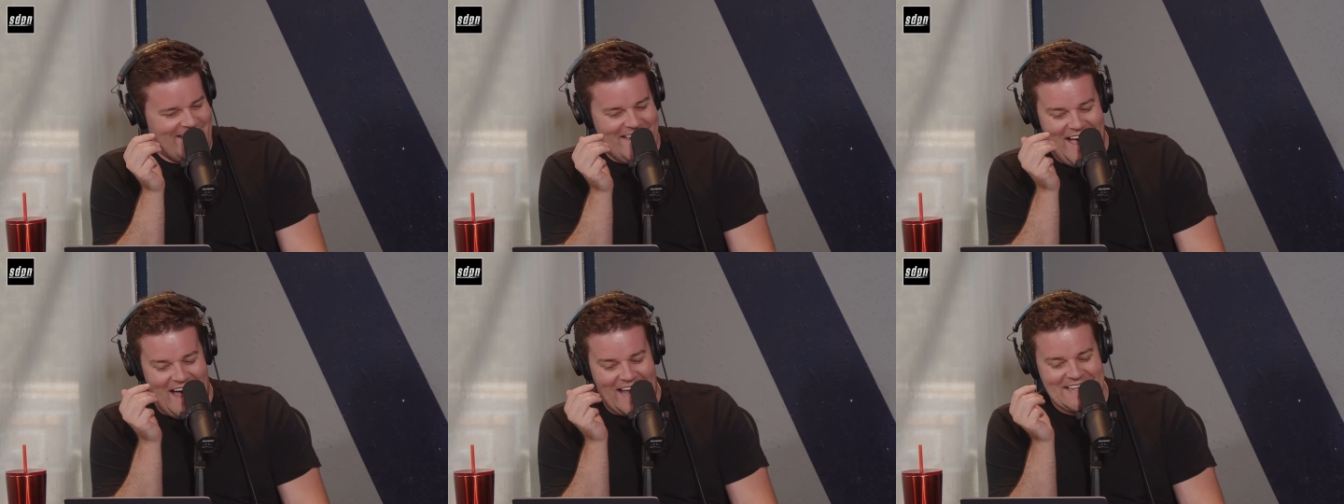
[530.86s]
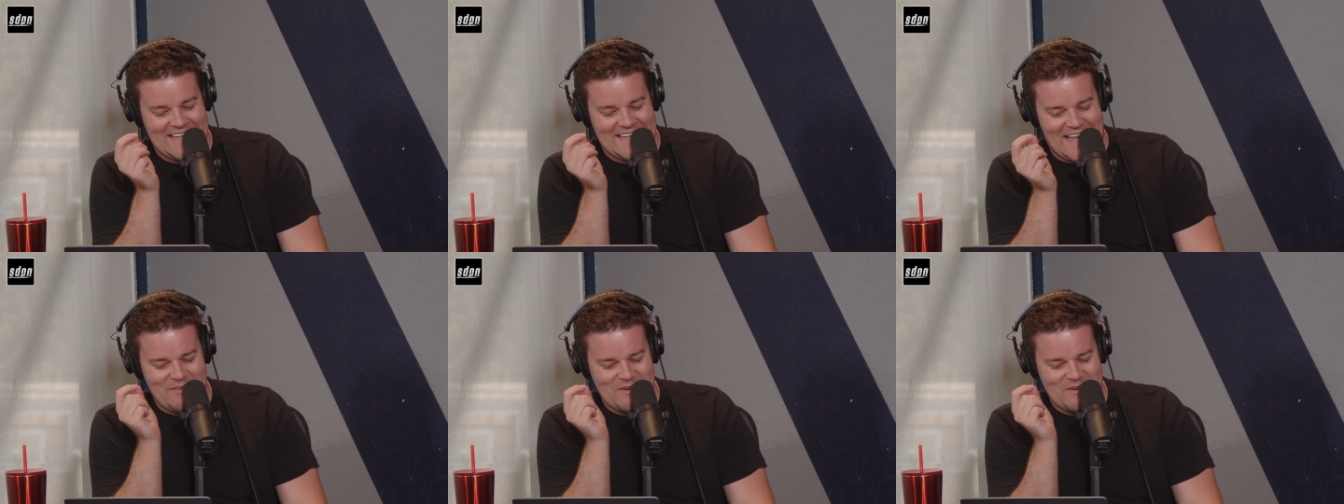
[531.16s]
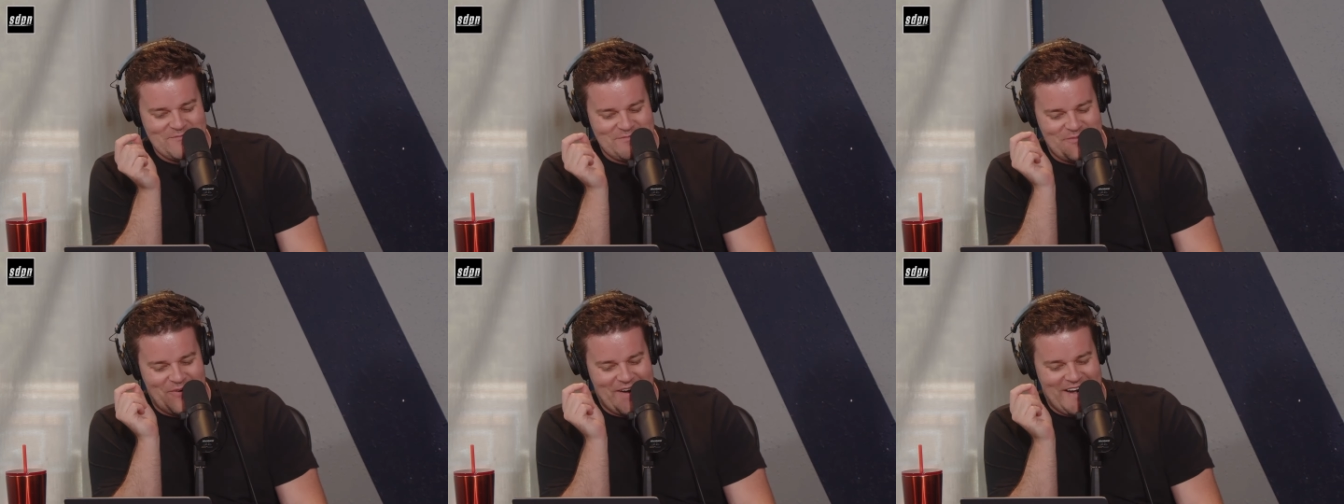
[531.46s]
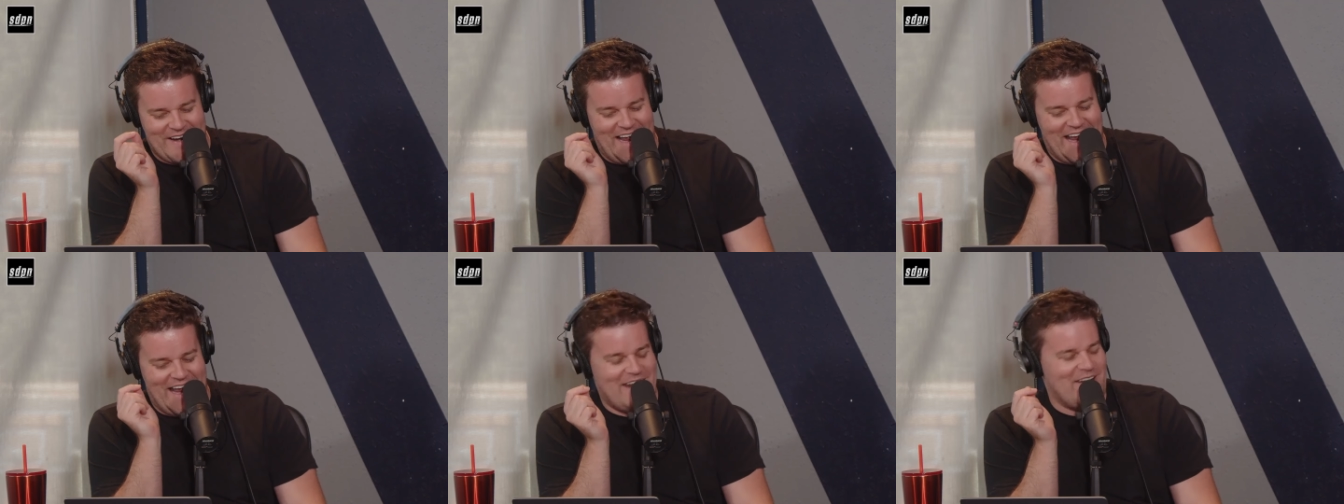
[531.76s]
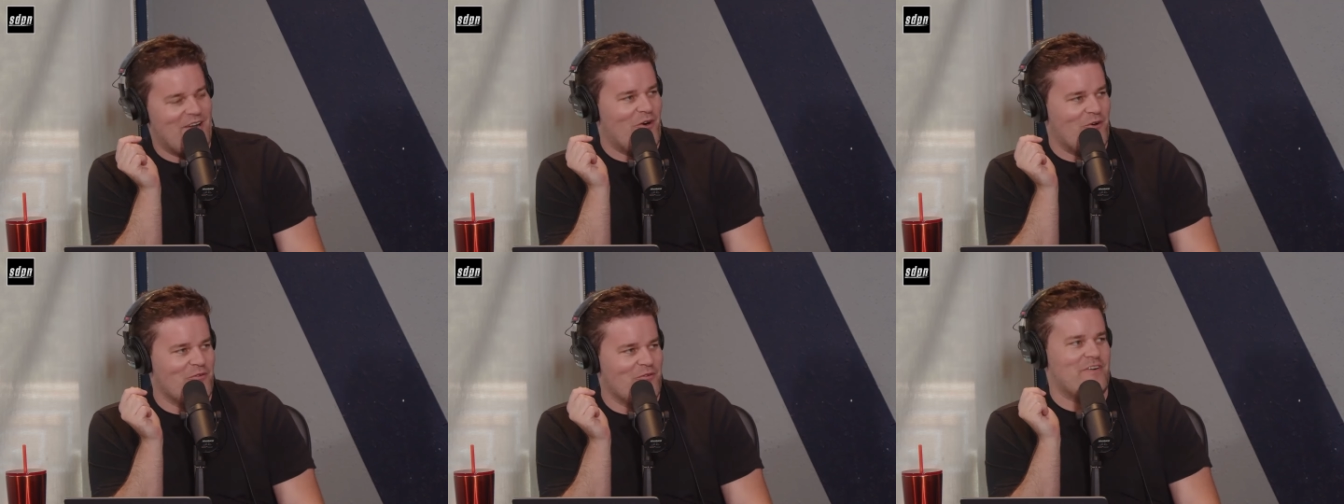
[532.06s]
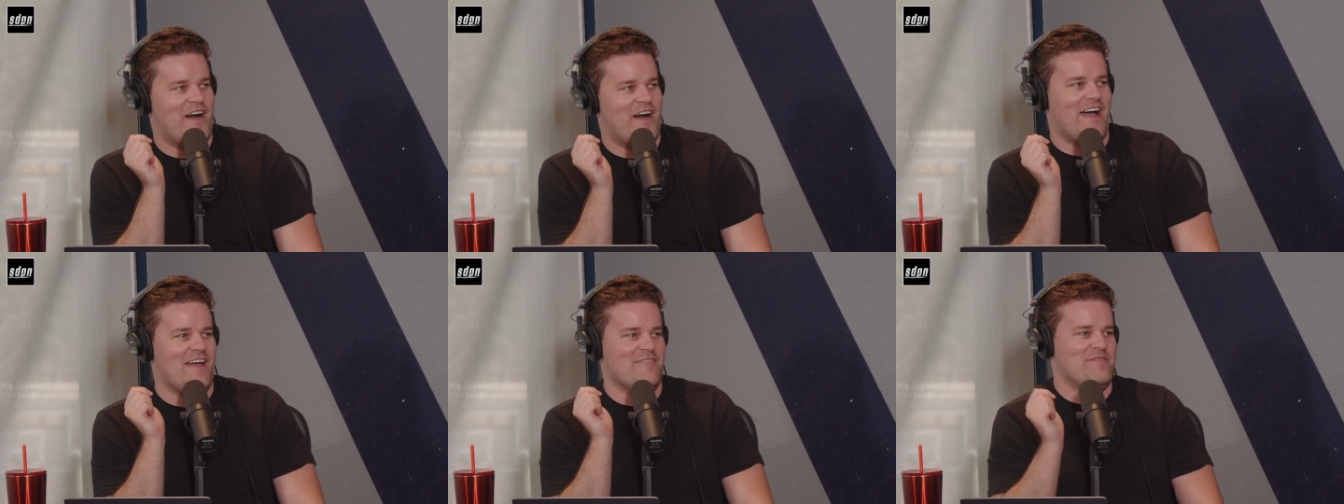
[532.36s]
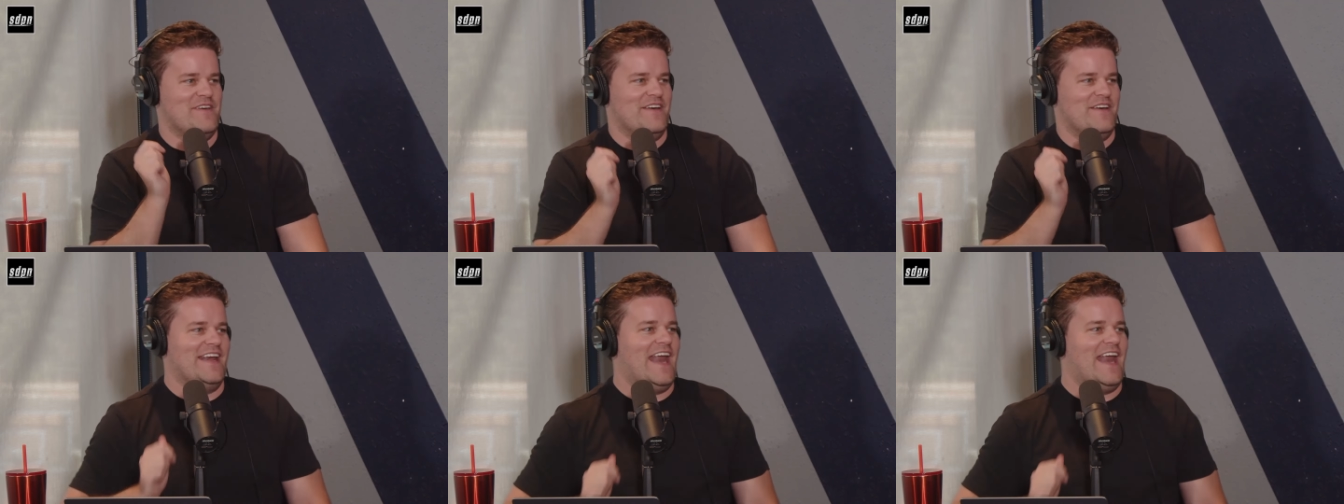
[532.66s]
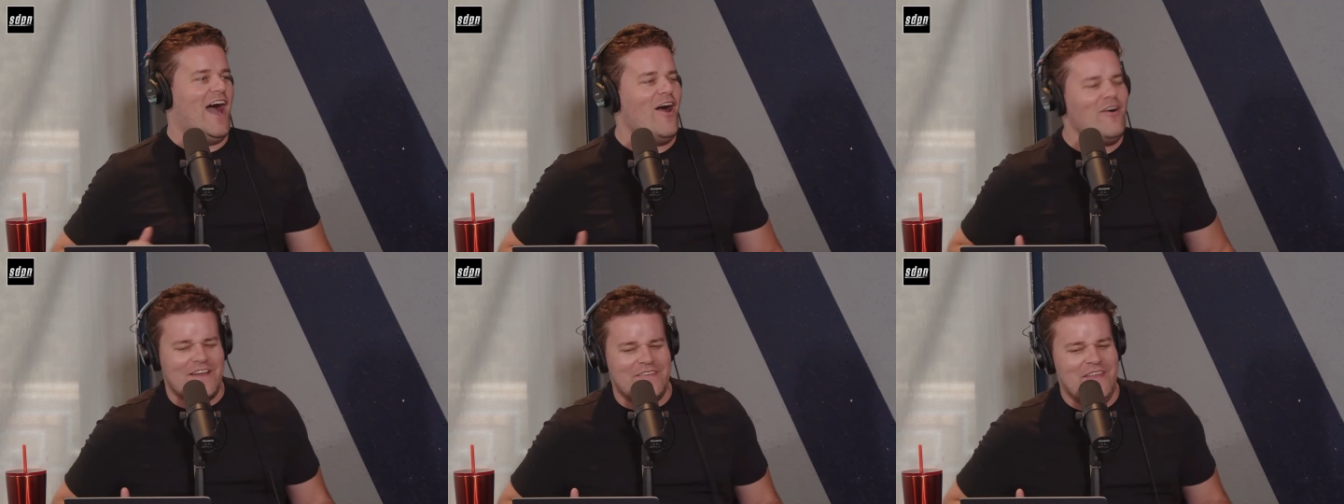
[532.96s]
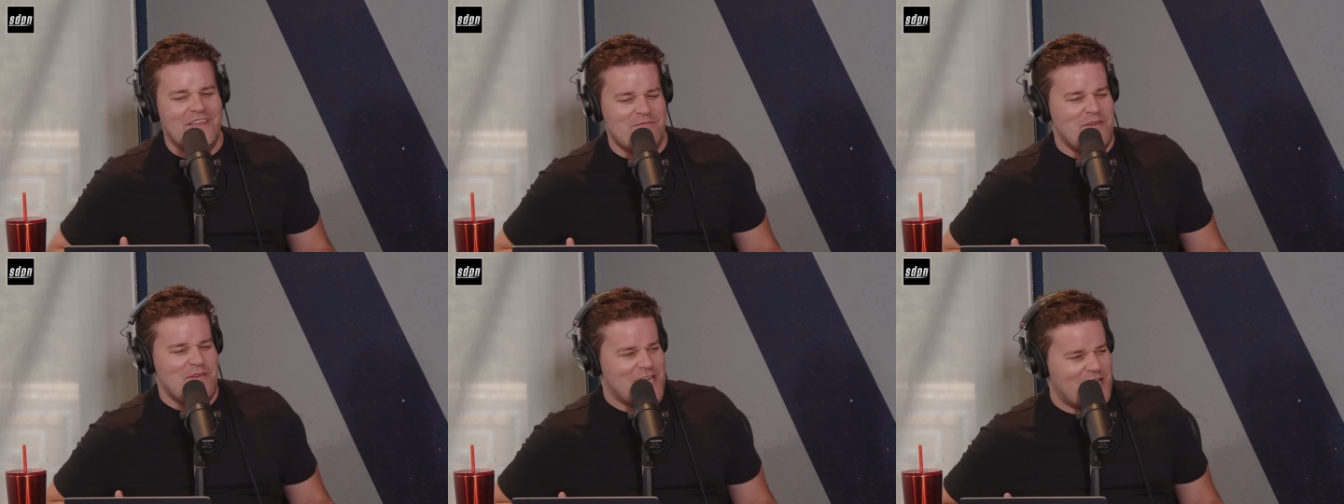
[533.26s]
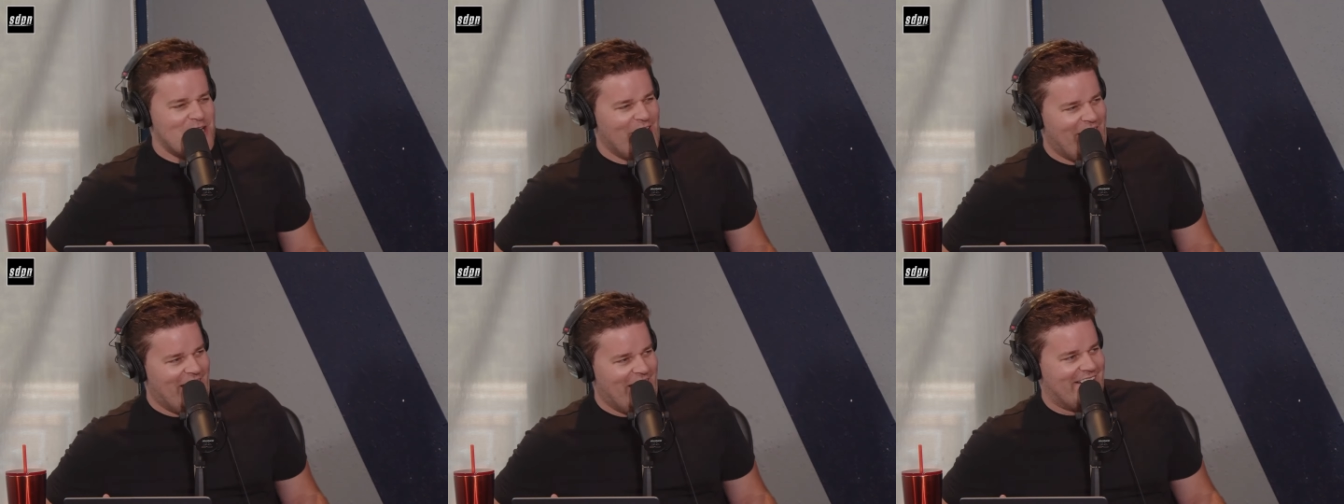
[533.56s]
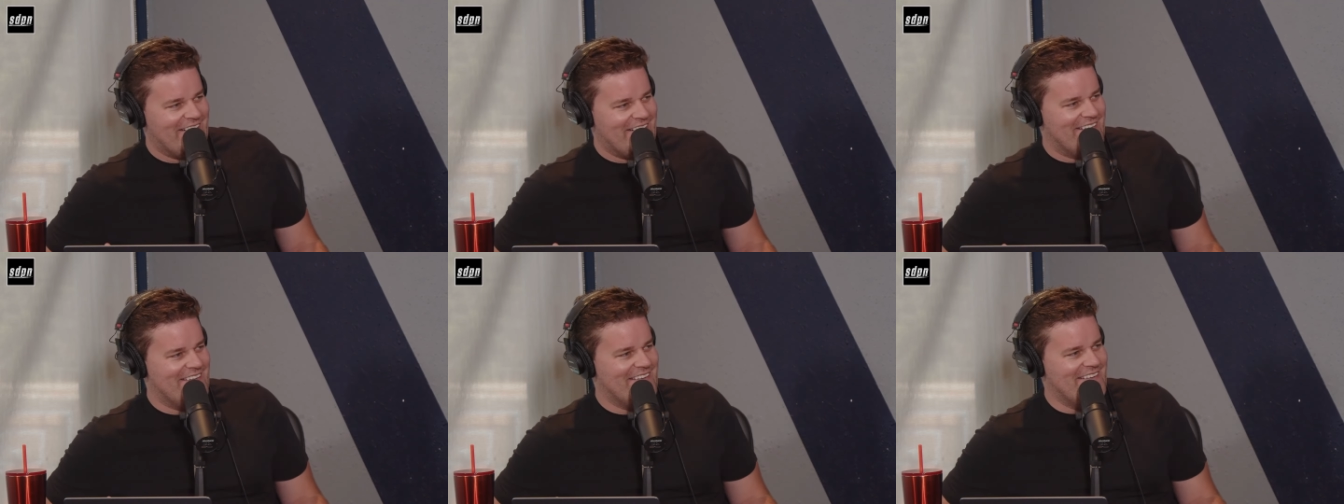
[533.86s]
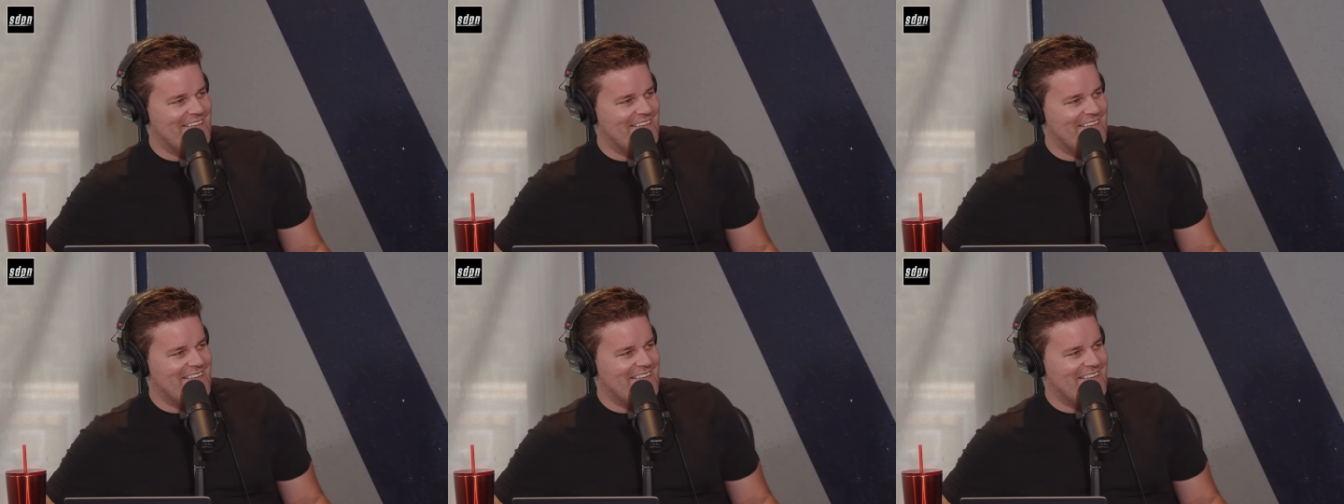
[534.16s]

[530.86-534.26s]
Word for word: $11.805 million. How can they be good?